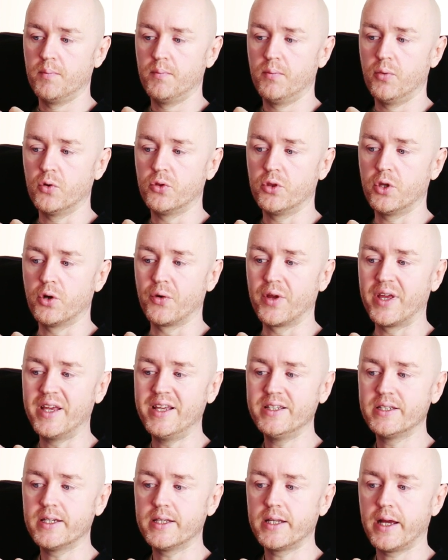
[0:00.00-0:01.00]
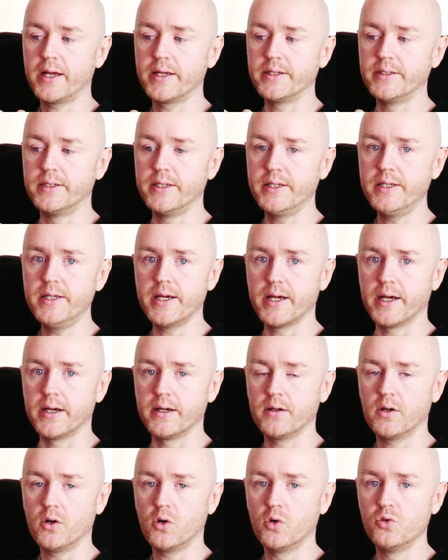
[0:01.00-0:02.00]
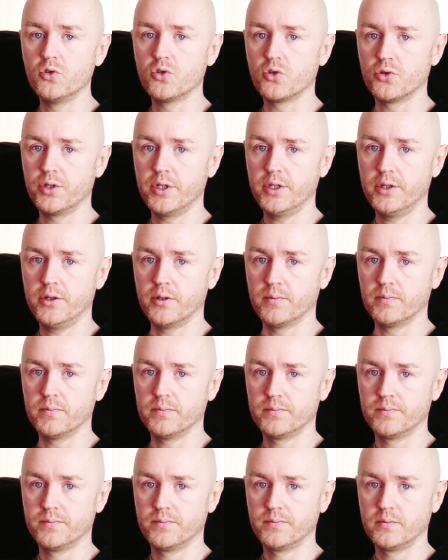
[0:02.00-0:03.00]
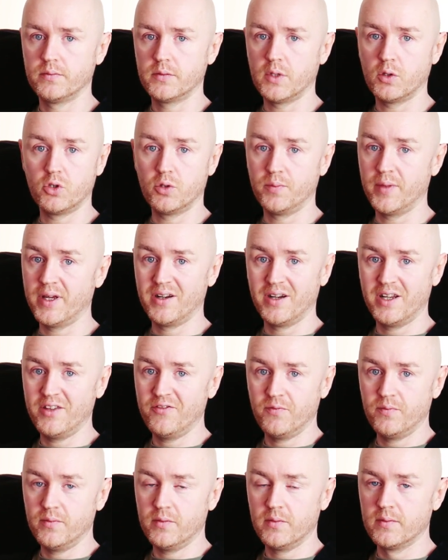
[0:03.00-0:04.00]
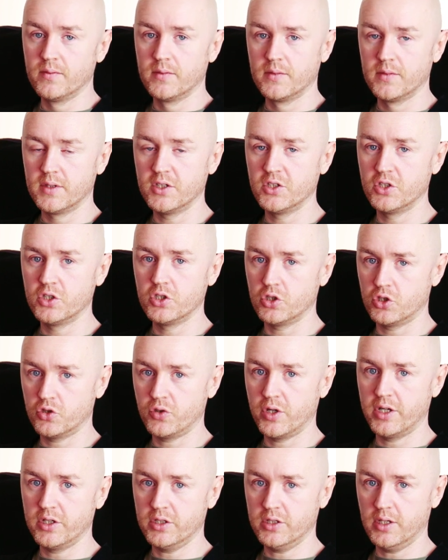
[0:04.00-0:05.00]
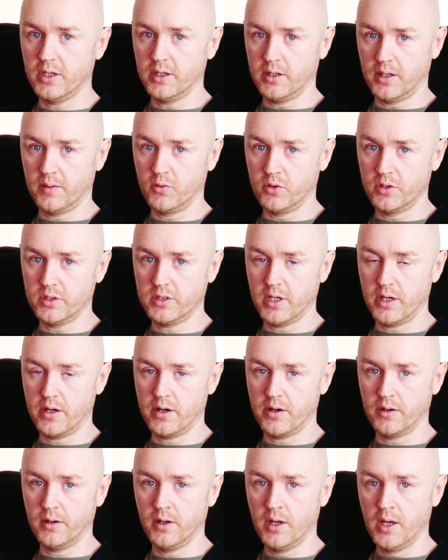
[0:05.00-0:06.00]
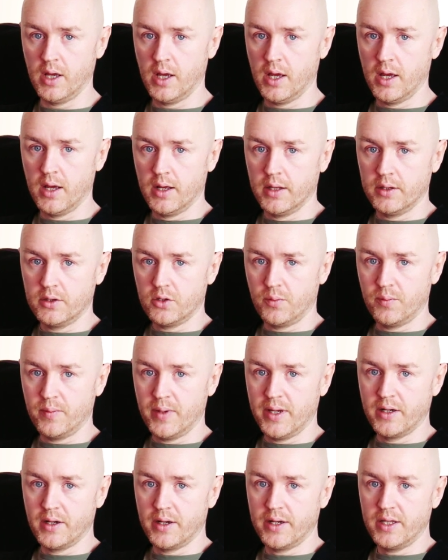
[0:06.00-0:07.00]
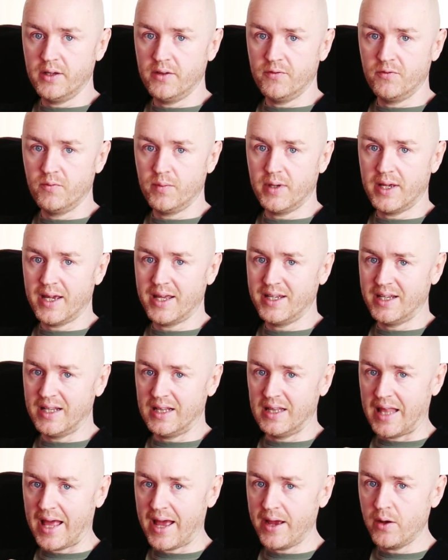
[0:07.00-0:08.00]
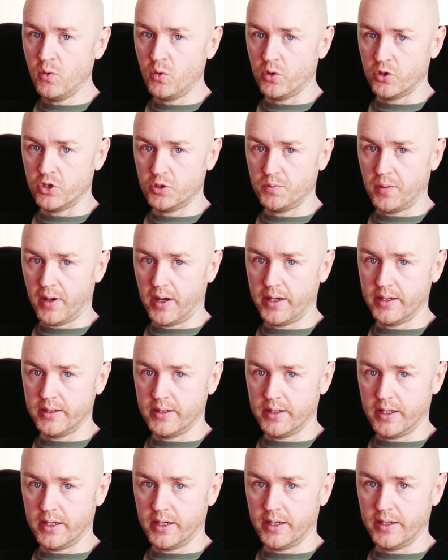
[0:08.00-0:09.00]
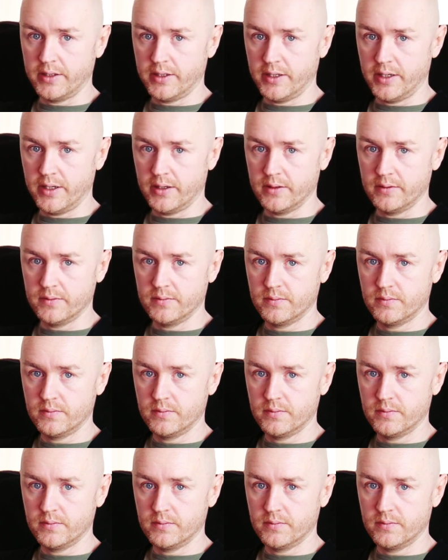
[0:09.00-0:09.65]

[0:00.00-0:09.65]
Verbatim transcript: But there is an idea underneath them. Now, there may not even, this is a strange thing I'm going to say here, there may not even be any language behind that idea,